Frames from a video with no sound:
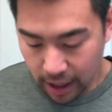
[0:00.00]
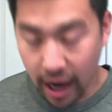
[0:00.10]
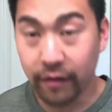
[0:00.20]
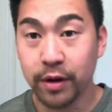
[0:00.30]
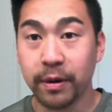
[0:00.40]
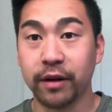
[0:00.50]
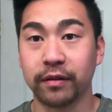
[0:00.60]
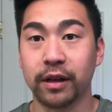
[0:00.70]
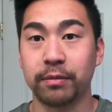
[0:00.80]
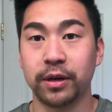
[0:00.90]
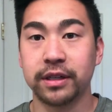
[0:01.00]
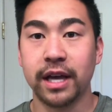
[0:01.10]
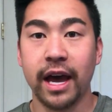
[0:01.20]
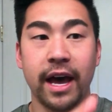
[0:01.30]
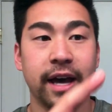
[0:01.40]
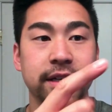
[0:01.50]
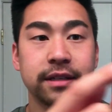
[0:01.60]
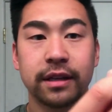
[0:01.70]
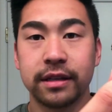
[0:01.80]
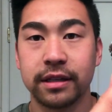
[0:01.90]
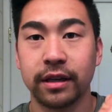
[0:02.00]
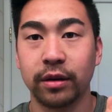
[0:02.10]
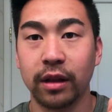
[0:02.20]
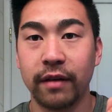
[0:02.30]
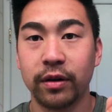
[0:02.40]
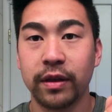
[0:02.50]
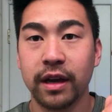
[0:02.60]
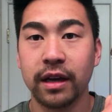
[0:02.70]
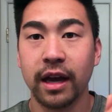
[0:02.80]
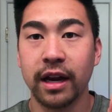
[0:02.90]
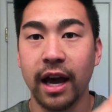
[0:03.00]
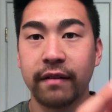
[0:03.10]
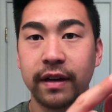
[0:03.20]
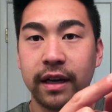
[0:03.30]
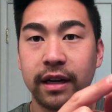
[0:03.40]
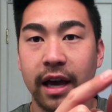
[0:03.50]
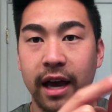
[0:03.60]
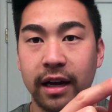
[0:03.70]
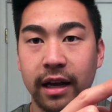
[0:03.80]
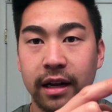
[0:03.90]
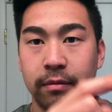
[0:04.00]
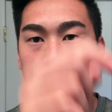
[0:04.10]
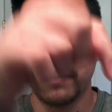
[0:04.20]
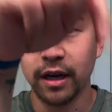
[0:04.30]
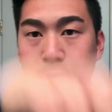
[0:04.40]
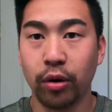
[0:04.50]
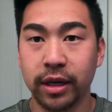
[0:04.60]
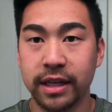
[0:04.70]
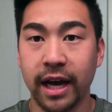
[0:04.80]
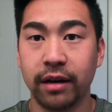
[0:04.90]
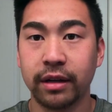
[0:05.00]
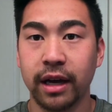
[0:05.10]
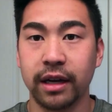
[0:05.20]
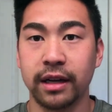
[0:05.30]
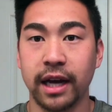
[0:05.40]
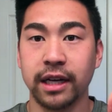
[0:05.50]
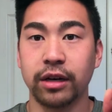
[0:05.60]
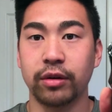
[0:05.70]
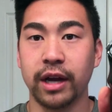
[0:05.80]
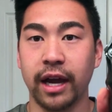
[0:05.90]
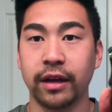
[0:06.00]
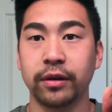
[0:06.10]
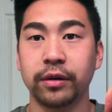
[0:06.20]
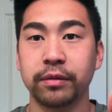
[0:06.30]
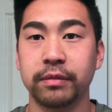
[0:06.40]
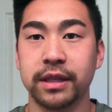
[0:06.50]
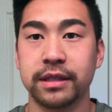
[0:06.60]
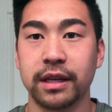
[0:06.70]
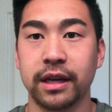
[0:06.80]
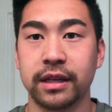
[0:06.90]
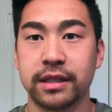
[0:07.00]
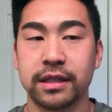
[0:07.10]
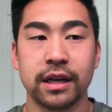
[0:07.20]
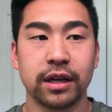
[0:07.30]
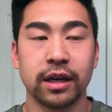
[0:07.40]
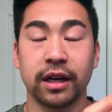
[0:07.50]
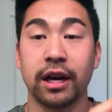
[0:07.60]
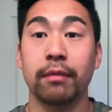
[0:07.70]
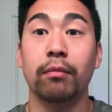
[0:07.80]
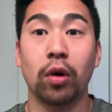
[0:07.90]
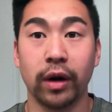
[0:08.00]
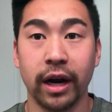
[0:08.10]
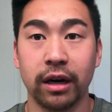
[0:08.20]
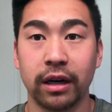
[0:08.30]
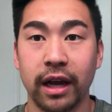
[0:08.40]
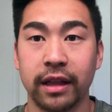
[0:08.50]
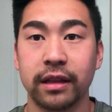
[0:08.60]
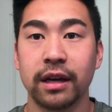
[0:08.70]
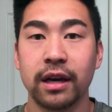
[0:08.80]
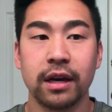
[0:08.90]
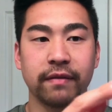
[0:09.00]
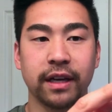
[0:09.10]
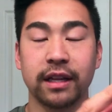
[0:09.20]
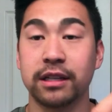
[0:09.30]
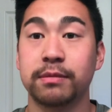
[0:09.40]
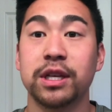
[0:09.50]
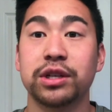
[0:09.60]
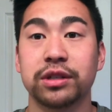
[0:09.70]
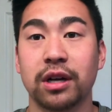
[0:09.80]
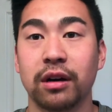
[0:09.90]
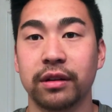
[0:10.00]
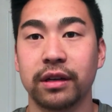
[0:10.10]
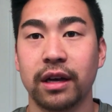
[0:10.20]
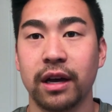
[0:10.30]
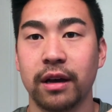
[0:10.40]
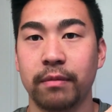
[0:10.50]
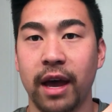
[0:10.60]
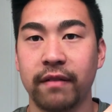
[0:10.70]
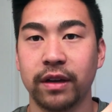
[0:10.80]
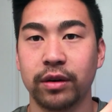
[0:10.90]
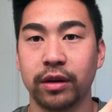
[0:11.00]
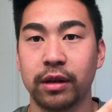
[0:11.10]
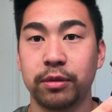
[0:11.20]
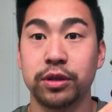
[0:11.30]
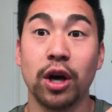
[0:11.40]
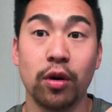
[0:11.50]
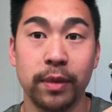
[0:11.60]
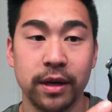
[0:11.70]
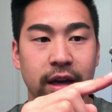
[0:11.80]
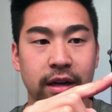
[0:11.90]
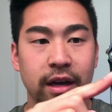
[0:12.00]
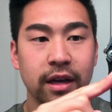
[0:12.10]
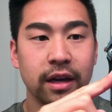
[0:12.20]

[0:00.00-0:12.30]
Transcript: every pair of clippers has this little lever thing, and having it point down at a 90-degree angle means it's gonna cut more hair, and having it in this position is called having your clippers open. And